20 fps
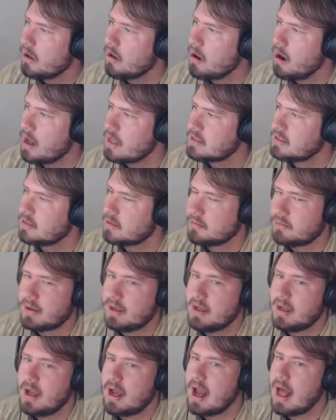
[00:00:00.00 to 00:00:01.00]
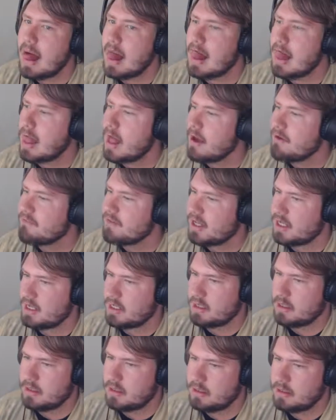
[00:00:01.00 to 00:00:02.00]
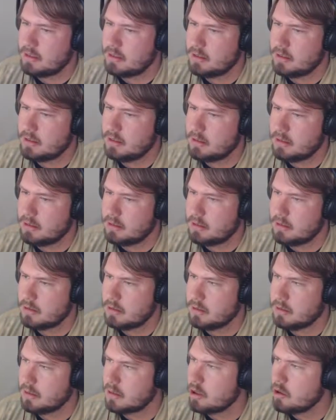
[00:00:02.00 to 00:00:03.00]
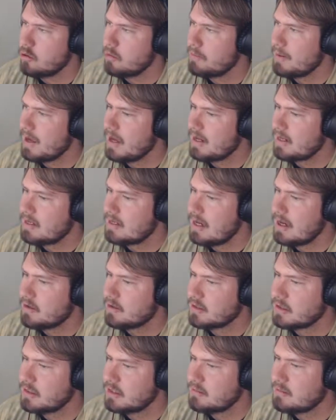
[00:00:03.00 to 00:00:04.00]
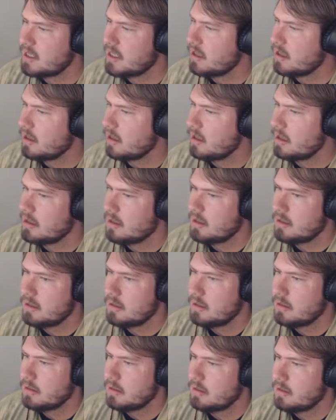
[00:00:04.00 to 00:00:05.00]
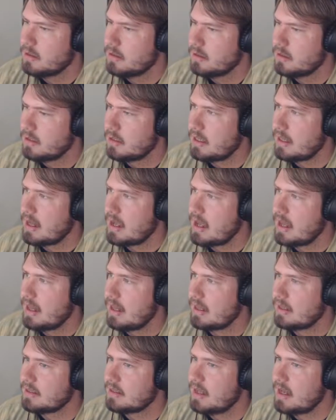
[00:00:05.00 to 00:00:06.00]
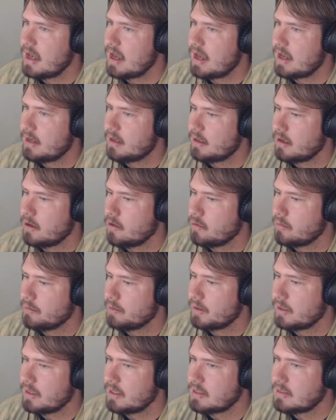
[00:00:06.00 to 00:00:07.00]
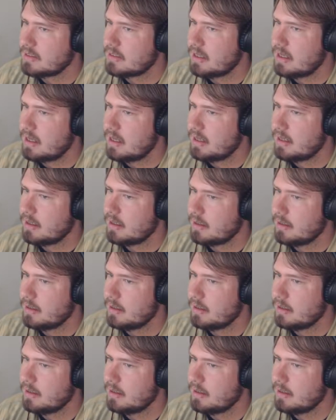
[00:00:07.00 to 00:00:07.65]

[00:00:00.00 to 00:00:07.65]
Awesome. I love it. Go back down to the middle. Yeah, like that. Nope, I guess not.